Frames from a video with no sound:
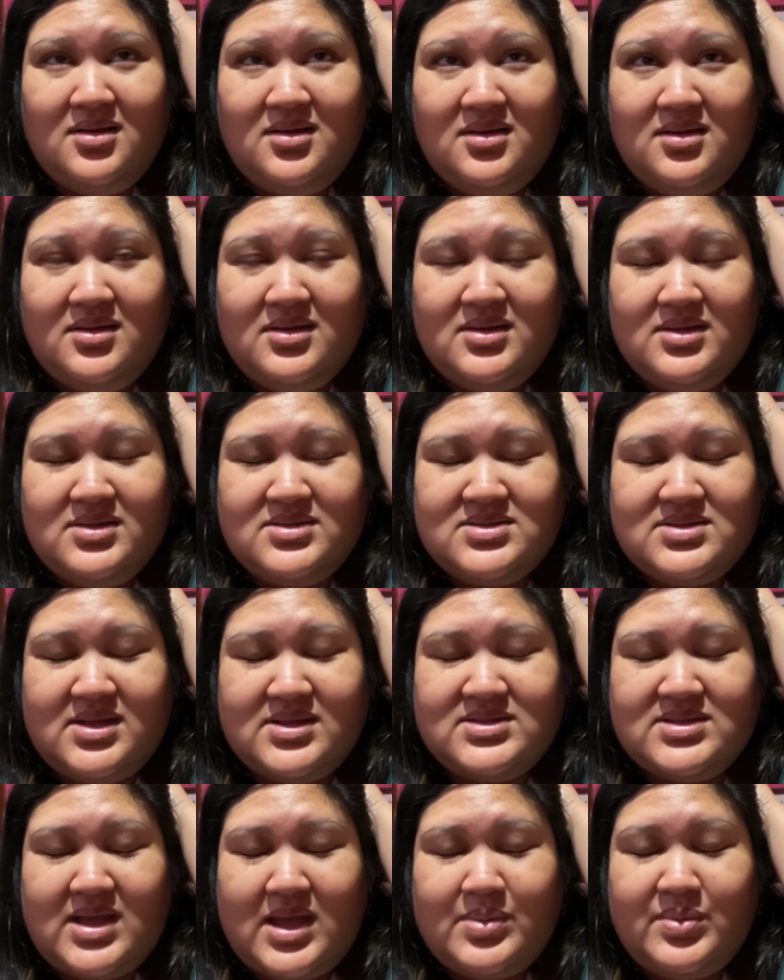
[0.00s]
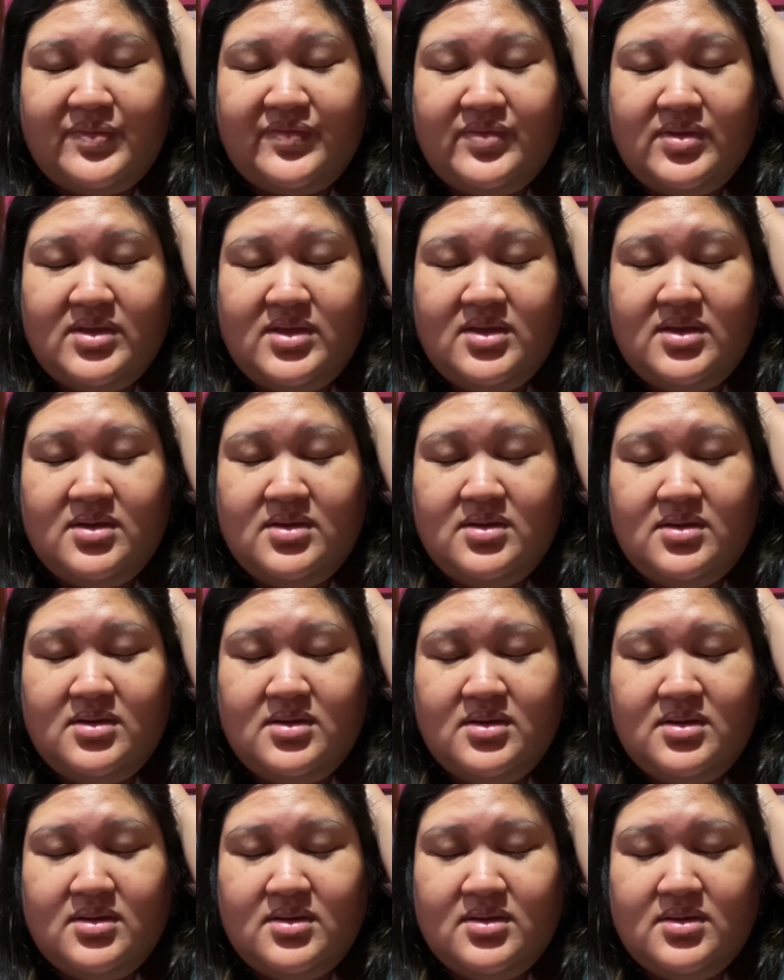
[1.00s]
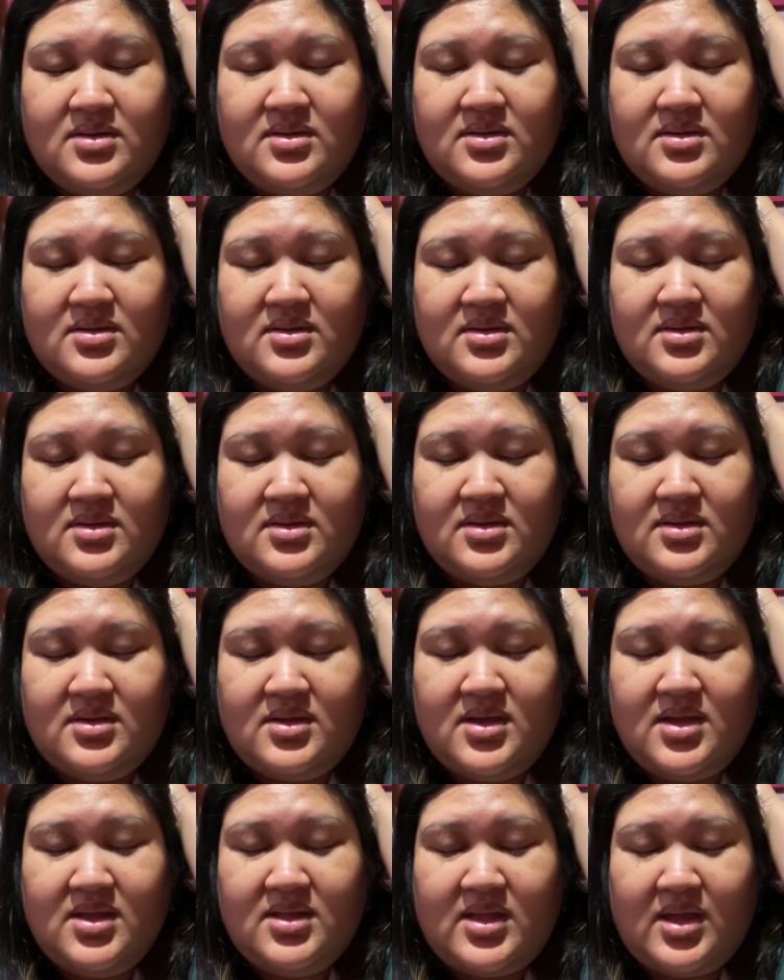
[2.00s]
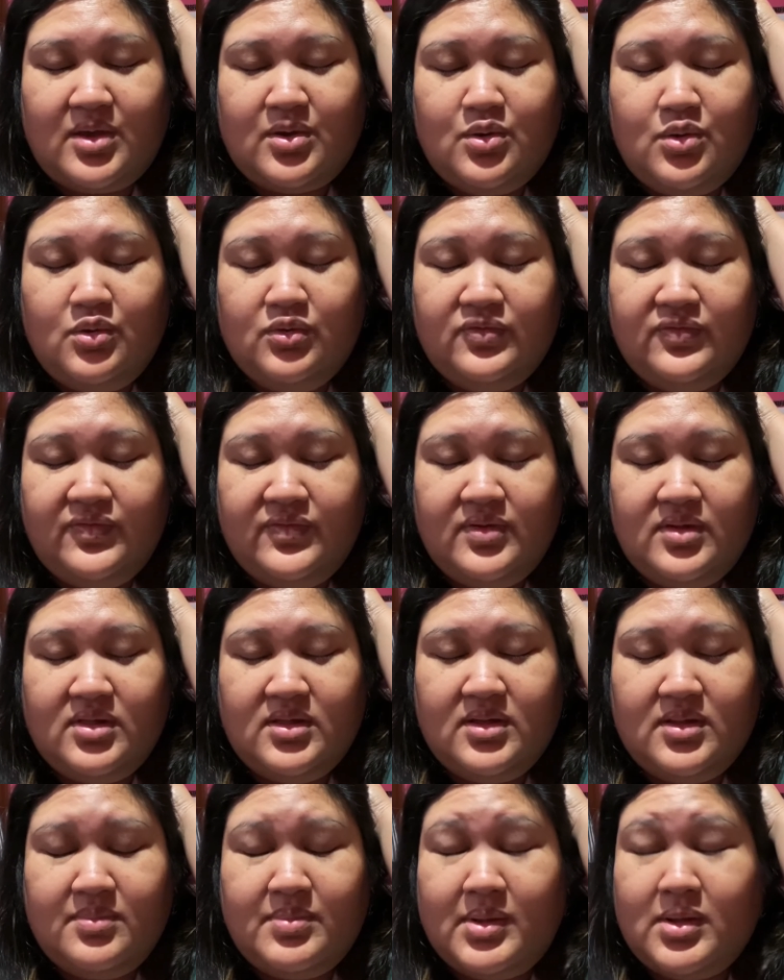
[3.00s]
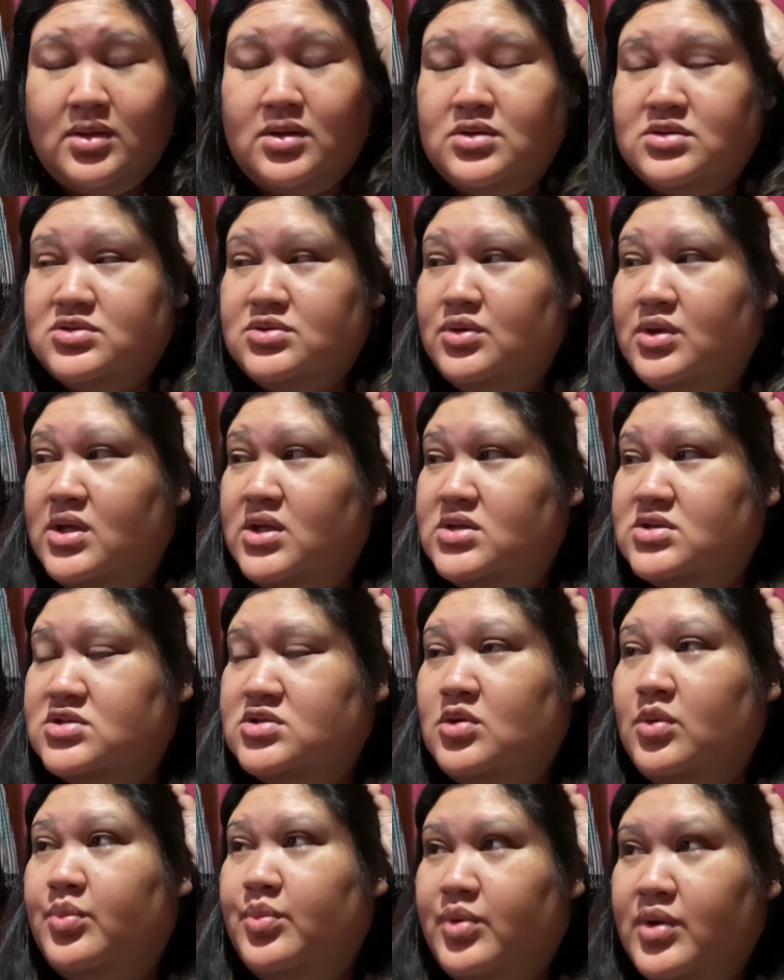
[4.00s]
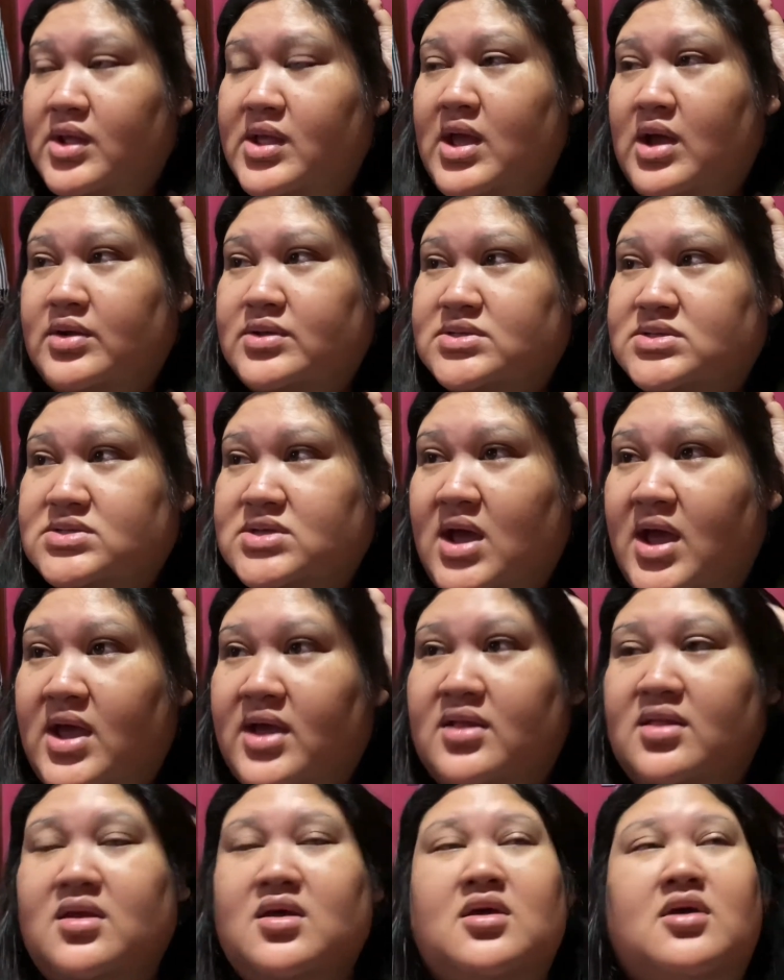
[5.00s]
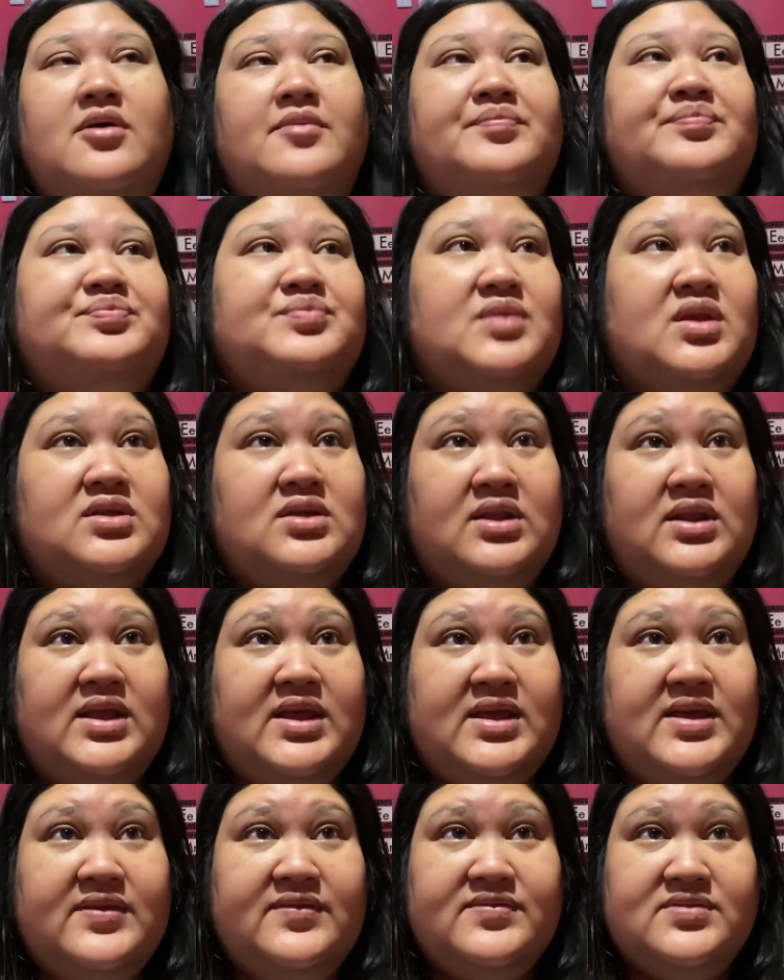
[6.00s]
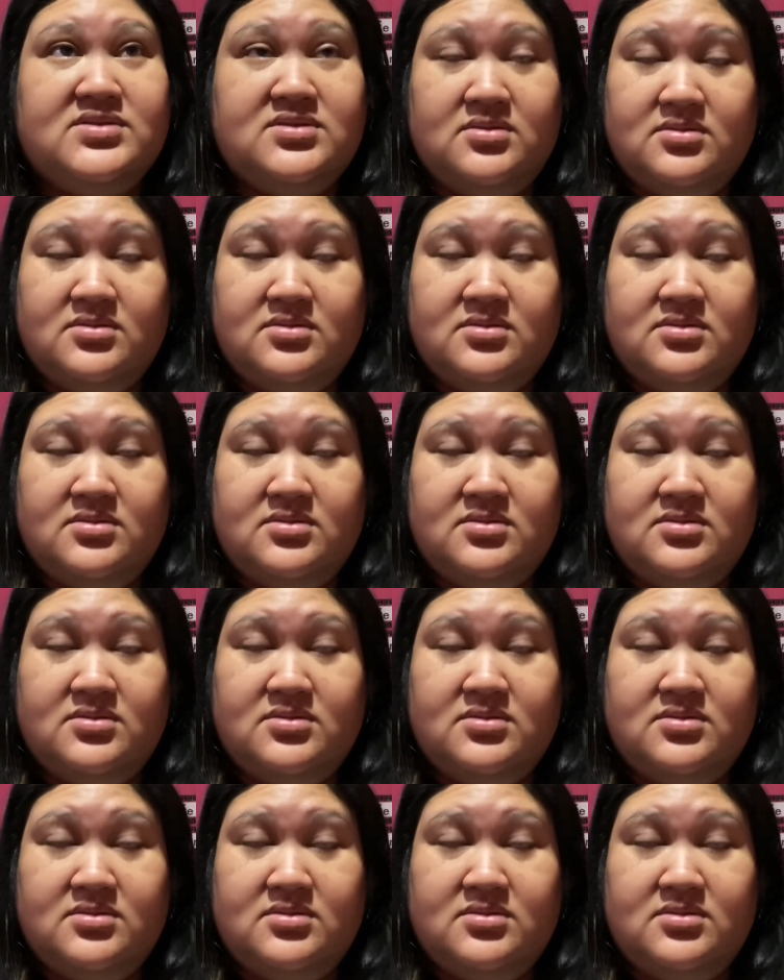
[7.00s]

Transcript: it's that time of the year i hate that cold feeling but also it is so pretty outside the leaves